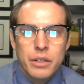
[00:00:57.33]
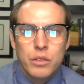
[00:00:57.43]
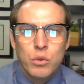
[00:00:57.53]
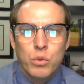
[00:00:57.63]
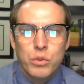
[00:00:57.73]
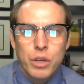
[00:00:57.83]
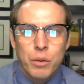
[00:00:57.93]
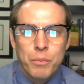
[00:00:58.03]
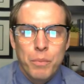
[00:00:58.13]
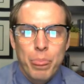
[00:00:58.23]

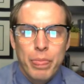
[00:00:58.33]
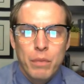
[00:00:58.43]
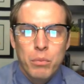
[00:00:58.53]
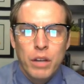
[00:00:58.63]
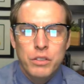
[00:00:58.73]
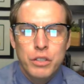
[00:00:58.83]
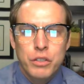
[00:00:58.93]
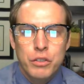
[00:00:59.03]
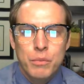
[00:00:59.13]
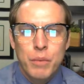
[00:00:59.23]
So, the
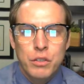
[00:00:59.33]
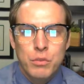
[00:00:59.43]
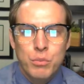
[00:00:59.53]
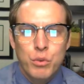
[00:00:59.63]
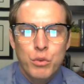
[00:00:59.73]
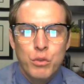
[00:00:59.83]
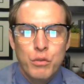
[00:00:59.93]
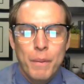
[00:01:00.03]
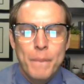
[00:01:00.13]
prosecution must prove